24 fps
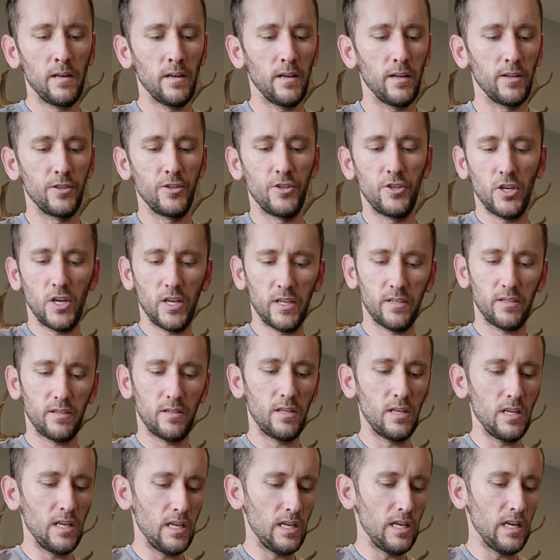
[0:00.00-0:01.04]
adjust
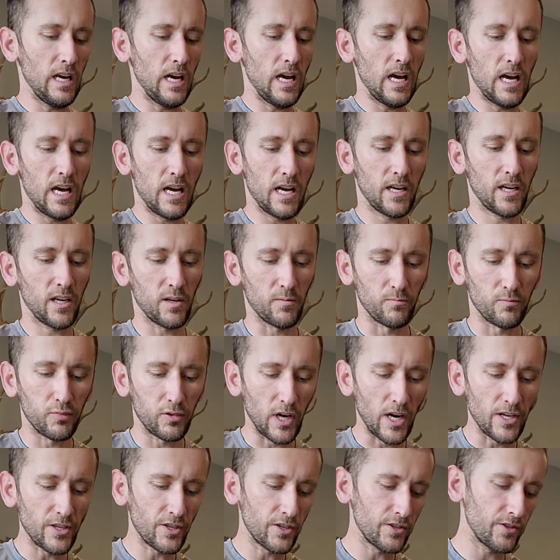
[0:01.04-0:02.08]
the
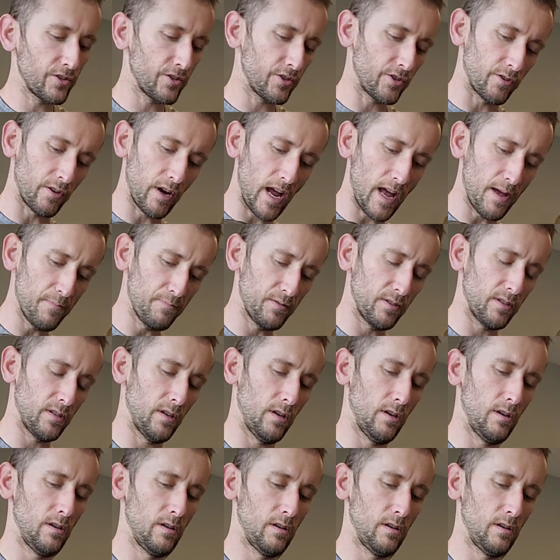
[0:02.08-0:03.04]
compression straps.